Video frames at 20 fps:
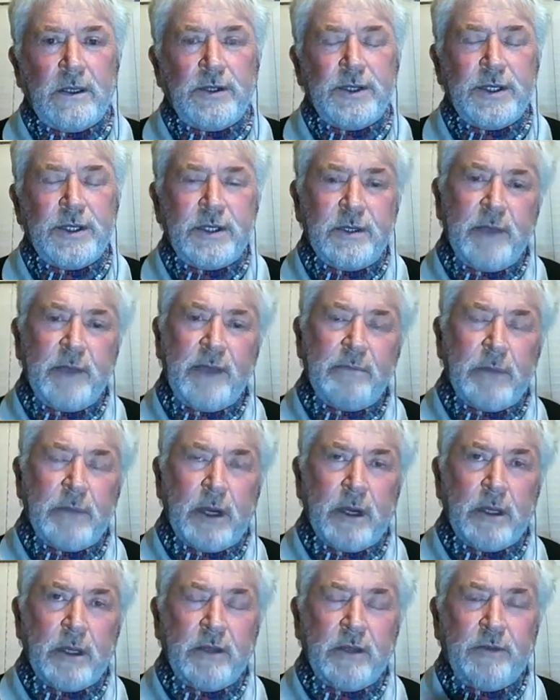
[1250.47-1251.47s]
Just
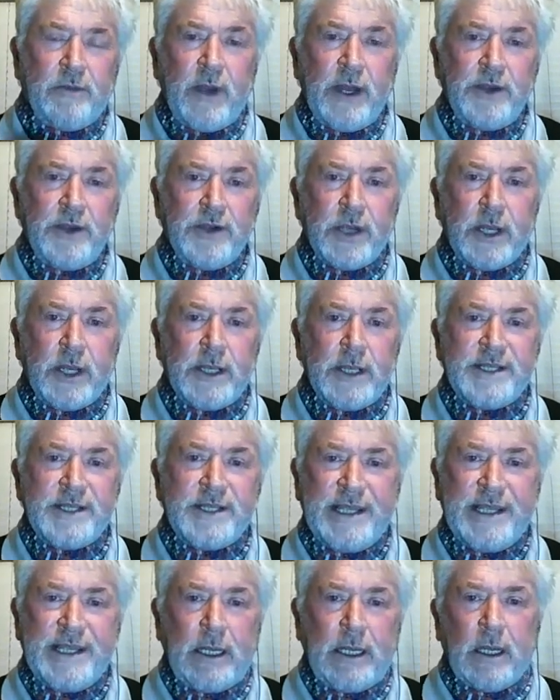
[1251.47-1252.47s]
remember, the franchise
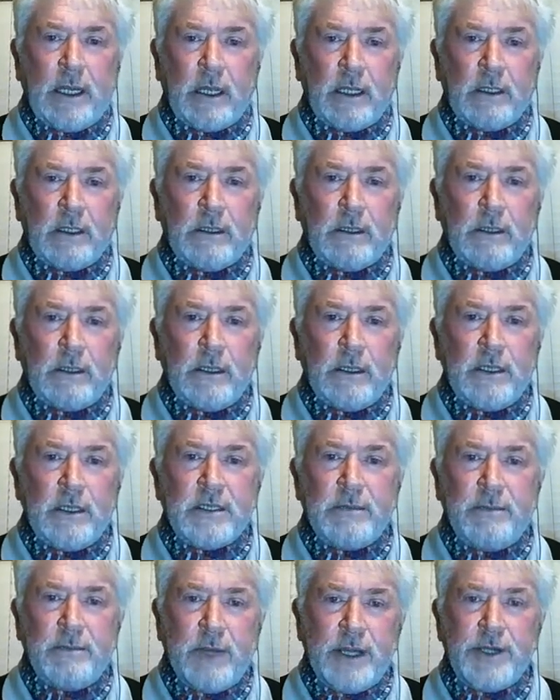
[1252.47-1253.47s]
dealer
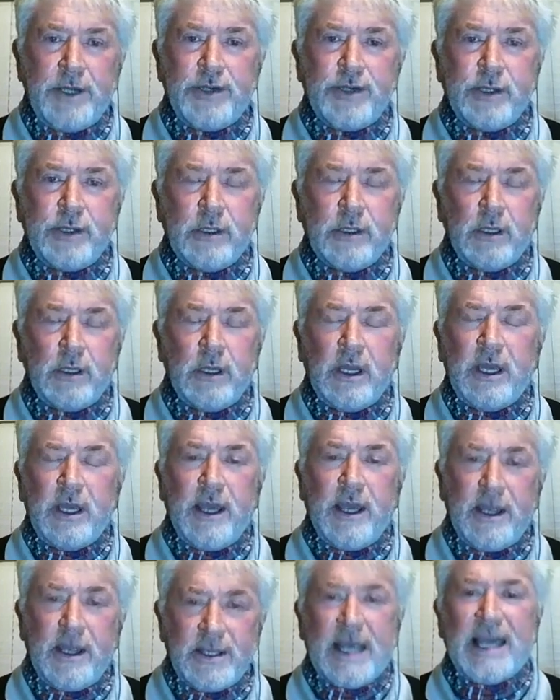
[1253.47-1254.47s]
is
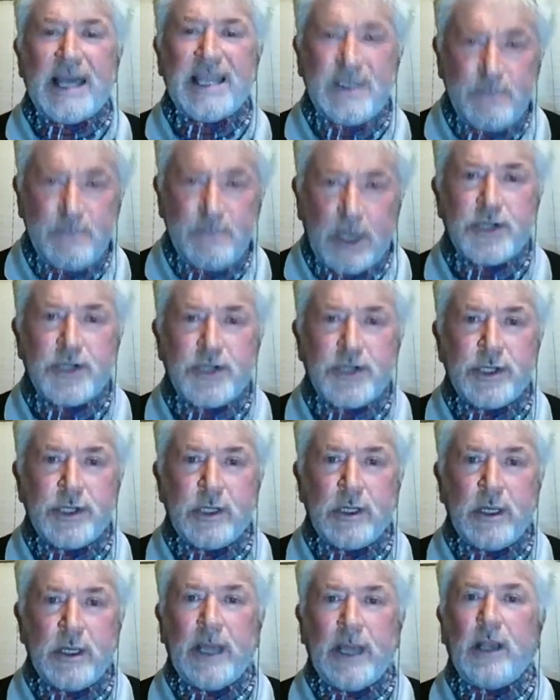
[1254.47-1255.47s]
as
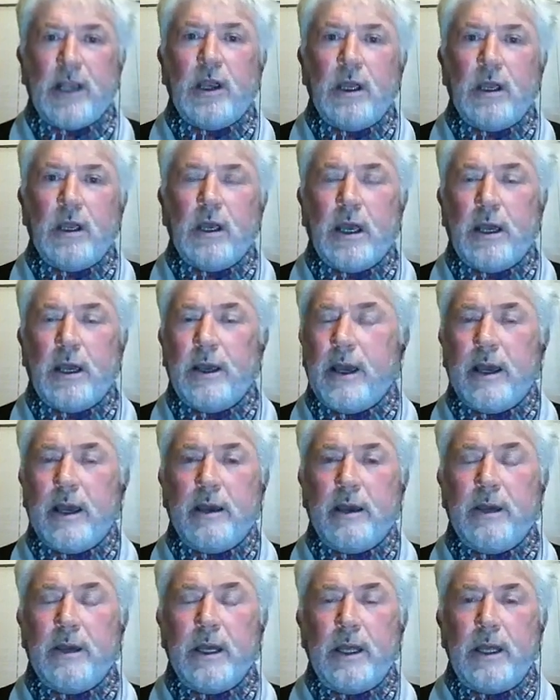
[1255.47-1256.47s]
much
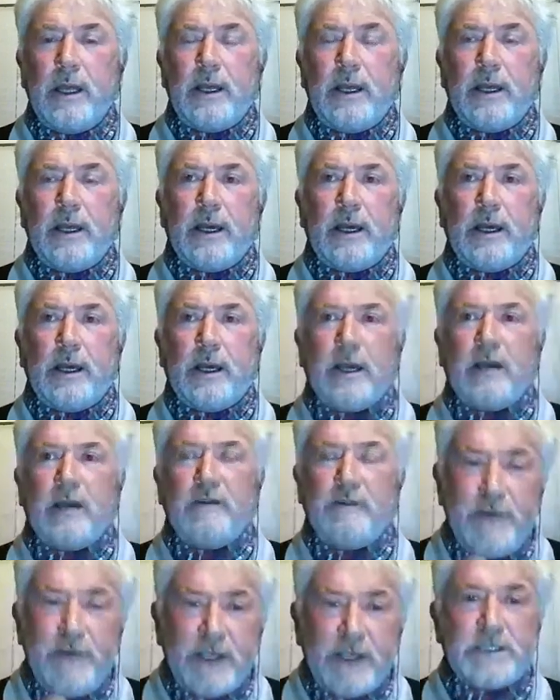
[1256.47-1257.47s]
a
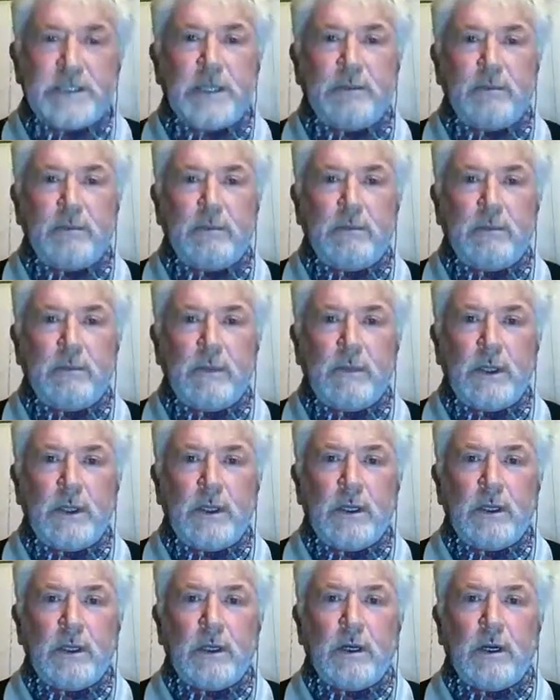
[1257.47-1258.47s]
victim
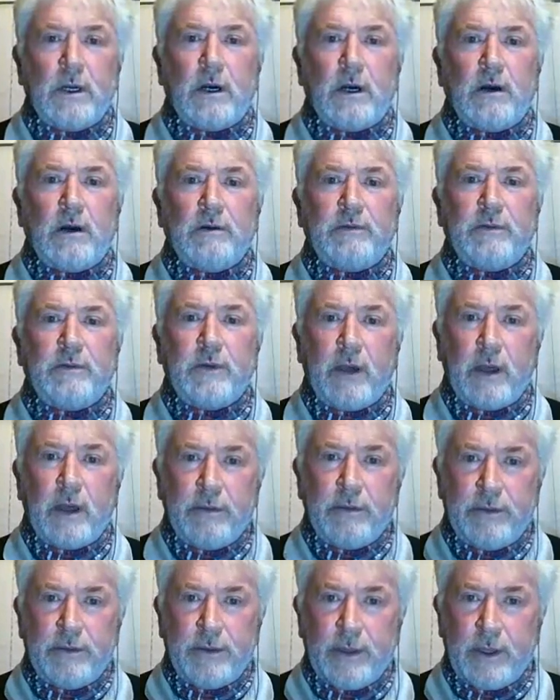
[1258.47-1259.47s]
of
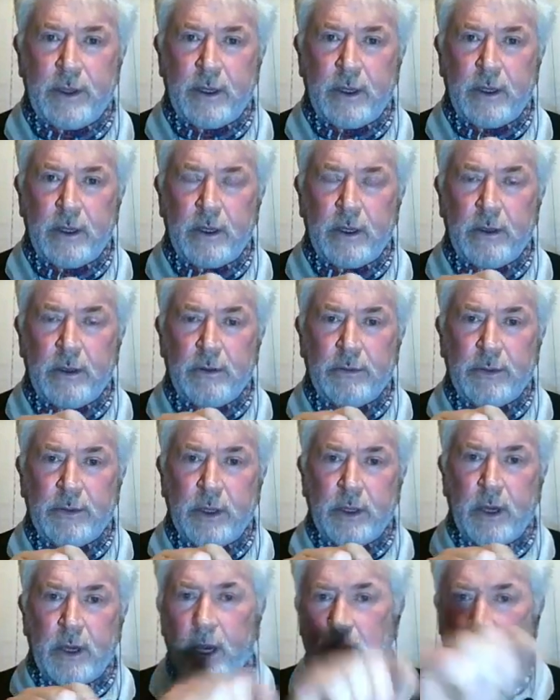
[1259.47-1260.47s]
the
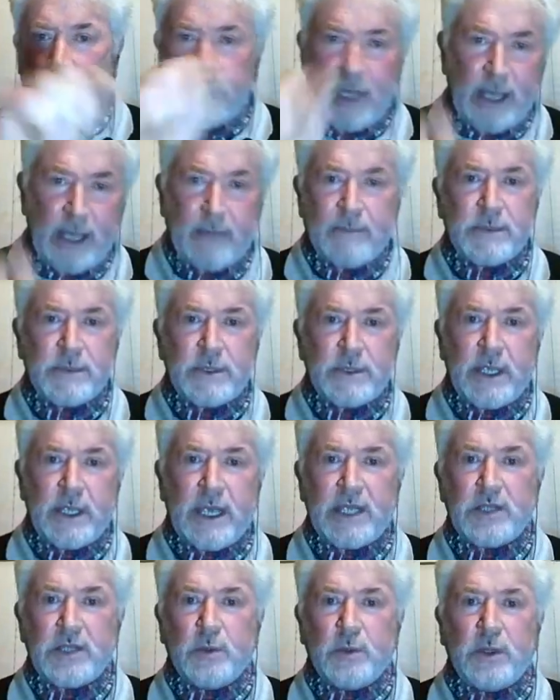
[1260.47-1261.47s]
OEMs
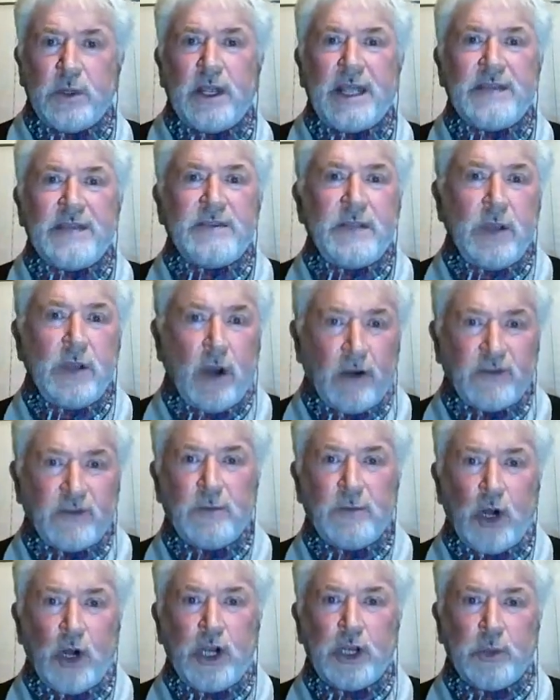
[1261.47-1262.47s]
as the
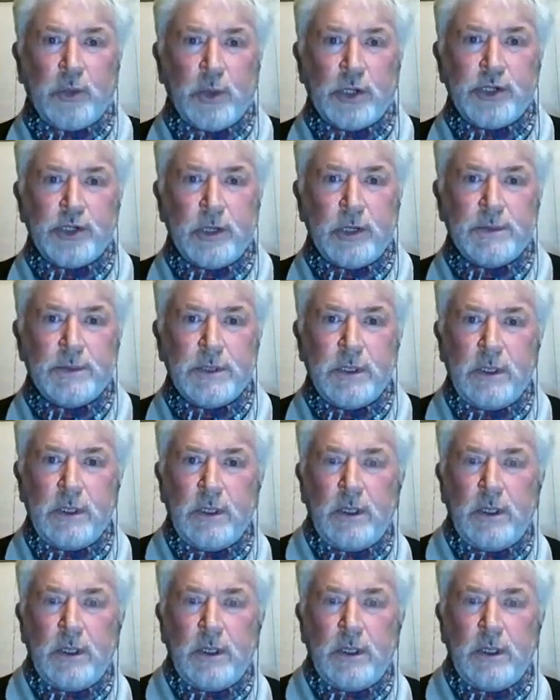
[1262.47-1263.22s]
aftermarket workshops,